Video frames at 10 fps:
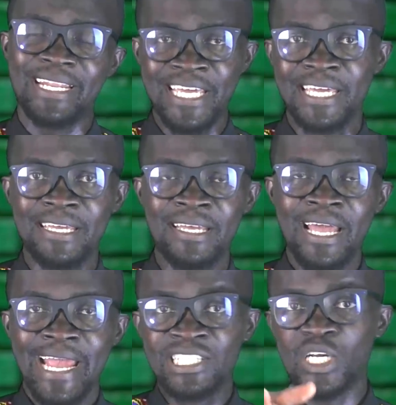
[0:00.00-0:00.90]
He
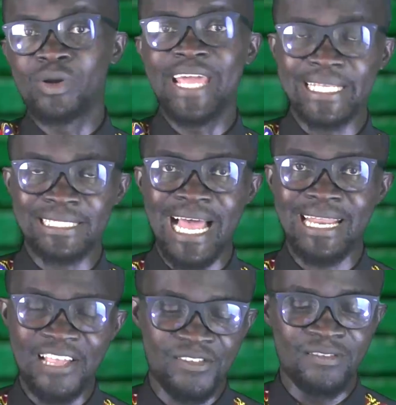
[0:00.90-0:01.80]
interrogates,
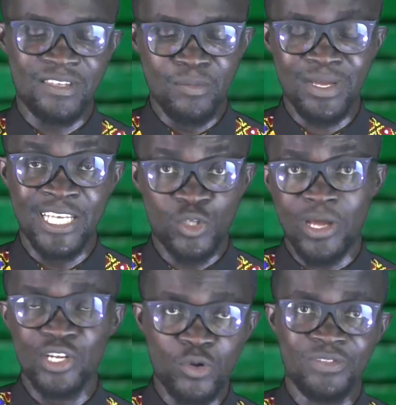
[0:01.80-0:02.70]
and I think he's
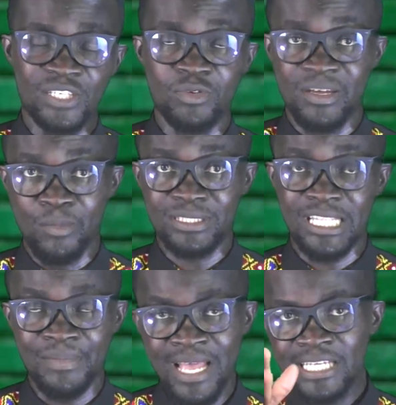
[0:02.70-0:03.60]
going to do this with the
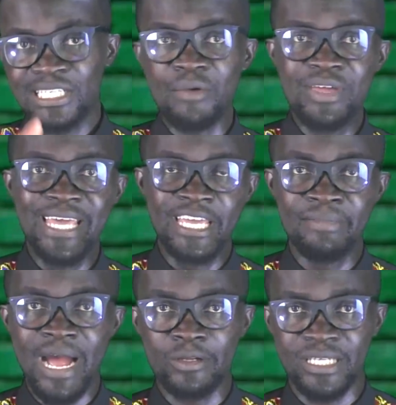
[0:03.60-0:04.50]
Muslim. Shall we hear
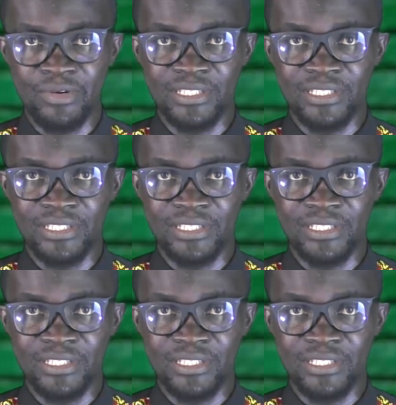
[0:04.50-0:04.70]
him out and